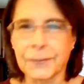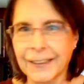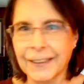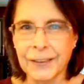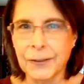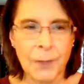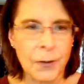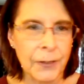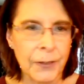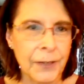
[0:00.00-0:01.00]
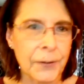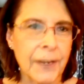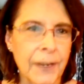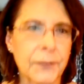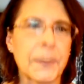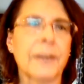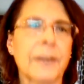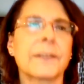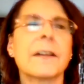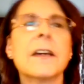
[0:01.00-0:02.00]
You know, all the other aspects.
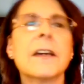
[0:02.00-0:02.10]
